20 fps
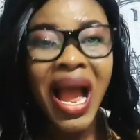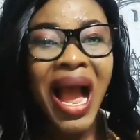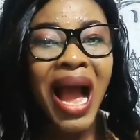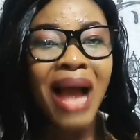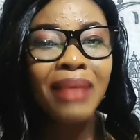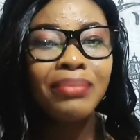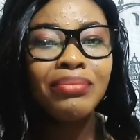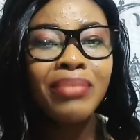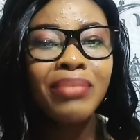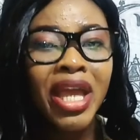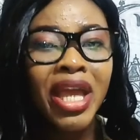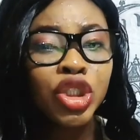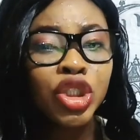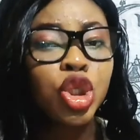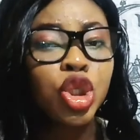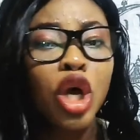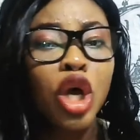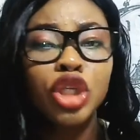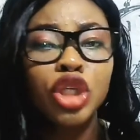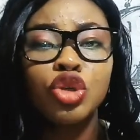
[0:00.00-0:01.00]
And make
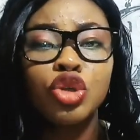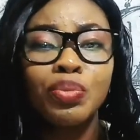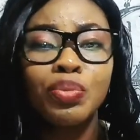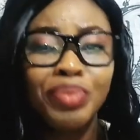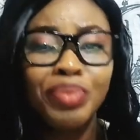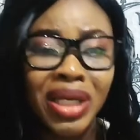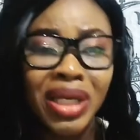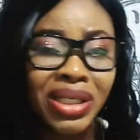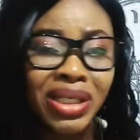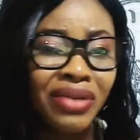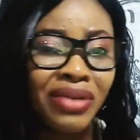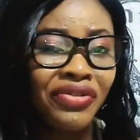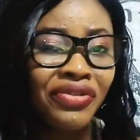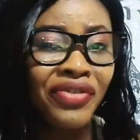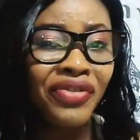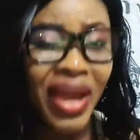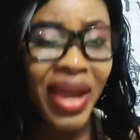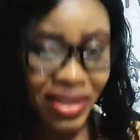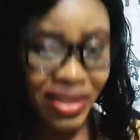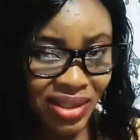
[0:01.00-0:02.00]
sure you be the
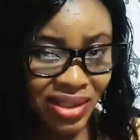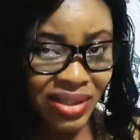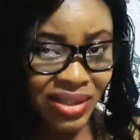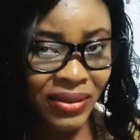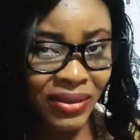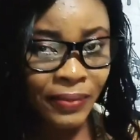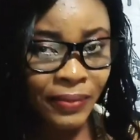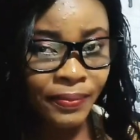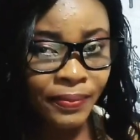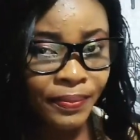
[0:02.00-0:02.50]
first